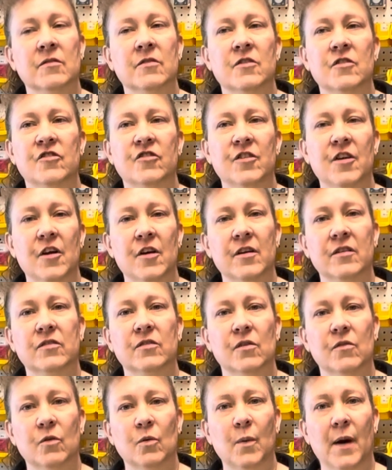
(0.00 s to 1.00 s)
The generic
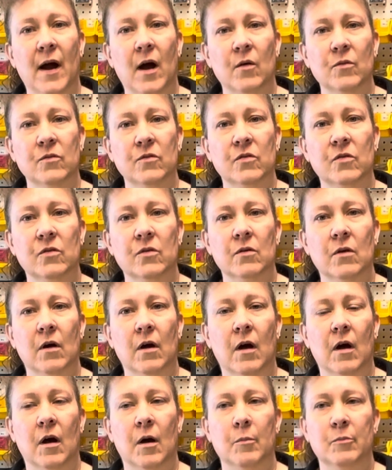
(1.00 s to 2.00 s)
silver rounds,
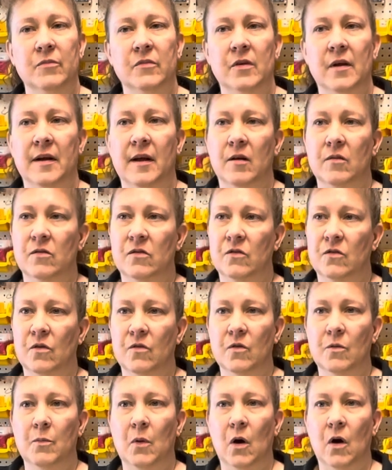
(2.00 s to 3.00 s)
um, ten ounce
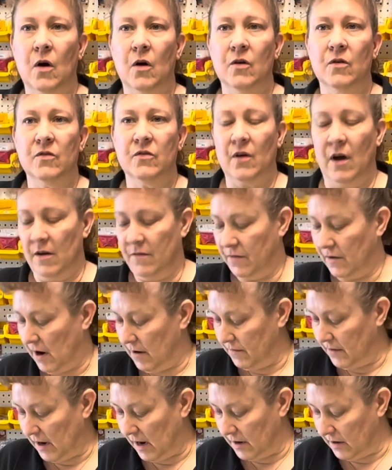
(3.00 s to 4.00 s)
silver bars. I've,
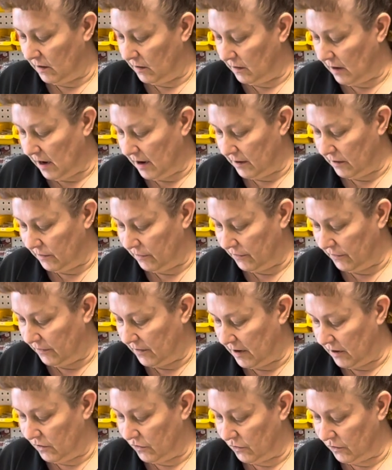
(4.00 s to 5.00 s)
I've gotten a lot of
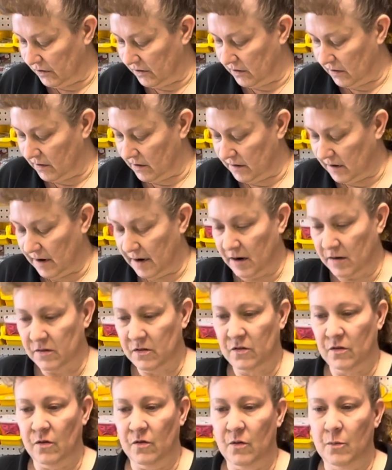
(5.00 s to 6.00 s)
interest in the ten ounce
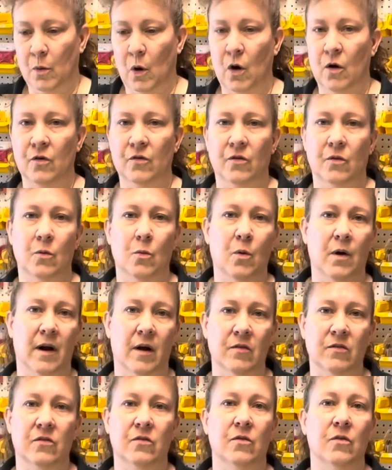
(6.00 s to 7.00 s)
silver bars and the one
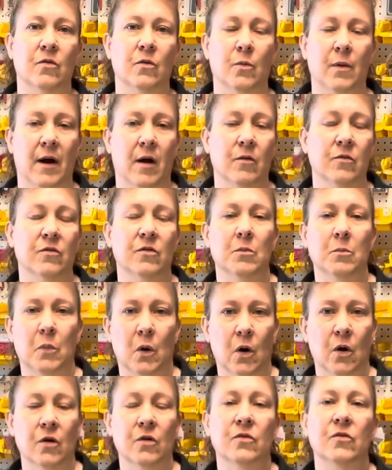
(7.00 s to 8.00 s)
ounce silver rounds and
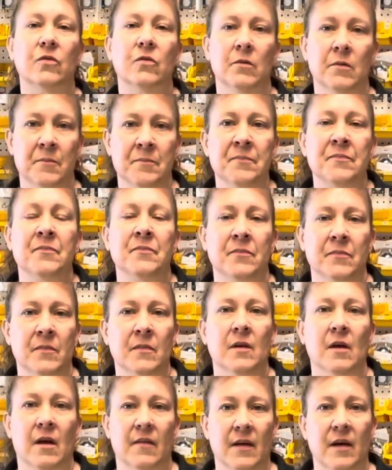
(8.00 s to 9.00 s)
bars.
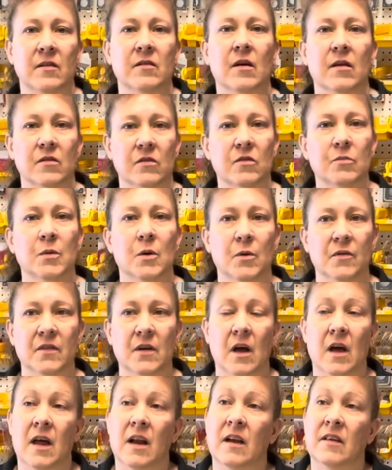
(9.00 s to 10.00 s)
And that tends to be what
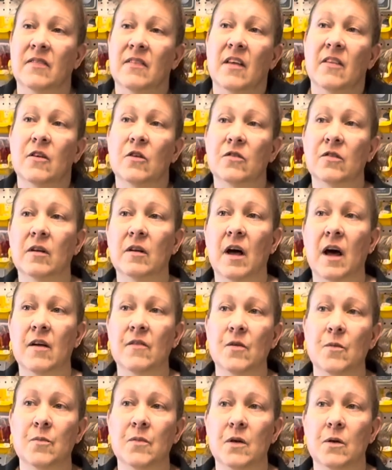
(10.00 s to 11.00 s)
they, and then there's a lot
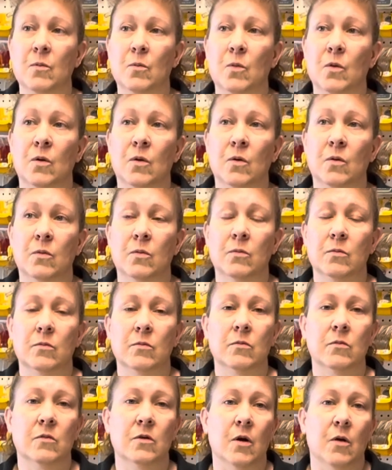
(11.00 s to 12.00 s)
of them that will,
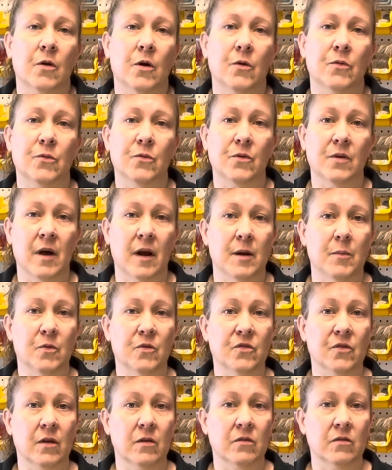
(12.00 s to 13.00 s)
you know, go through the ninety
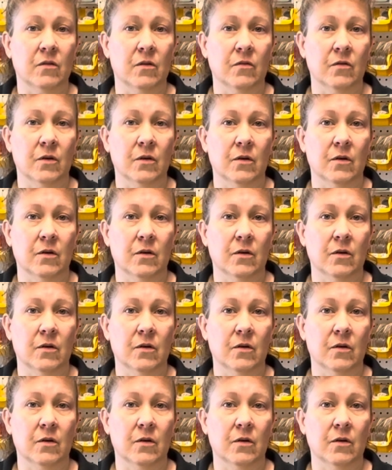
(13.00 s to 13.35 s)
percent silver.